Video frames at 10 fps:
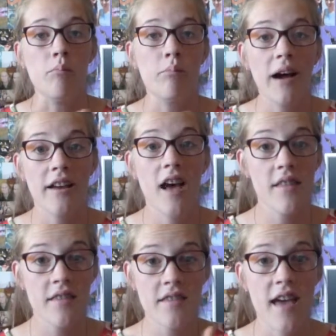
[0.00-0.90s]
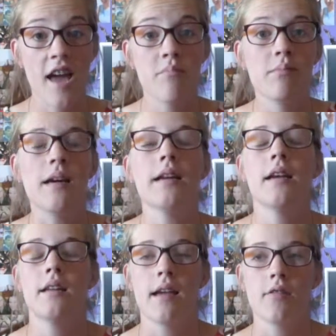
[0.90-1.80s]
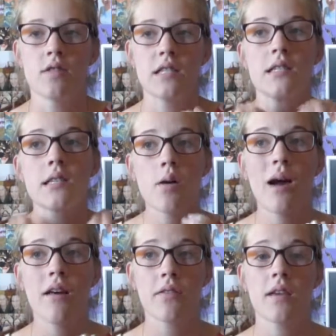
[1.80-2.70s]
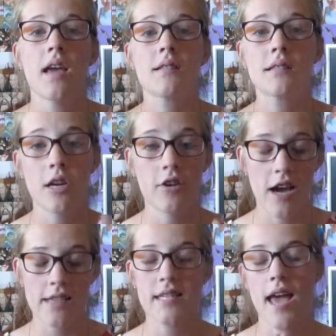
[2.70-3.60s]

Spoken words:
But other than that, my nails are so healthy and so nice,